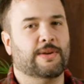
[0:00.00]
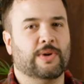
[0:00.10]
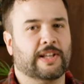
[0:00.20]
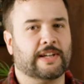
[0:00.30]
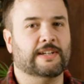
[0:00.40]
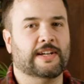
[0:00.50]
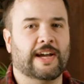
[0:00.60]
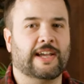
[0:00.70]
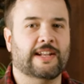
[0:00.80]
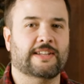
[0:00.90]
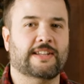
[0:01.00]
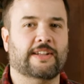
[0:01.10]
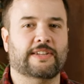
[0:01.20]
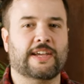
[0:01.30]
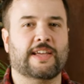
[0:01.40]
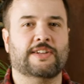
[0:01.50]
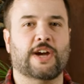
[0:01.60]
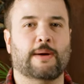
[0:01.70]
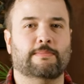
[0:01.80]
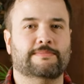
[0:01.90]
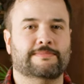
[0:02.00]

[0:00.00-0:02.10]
and willing. I can, I'll take that job.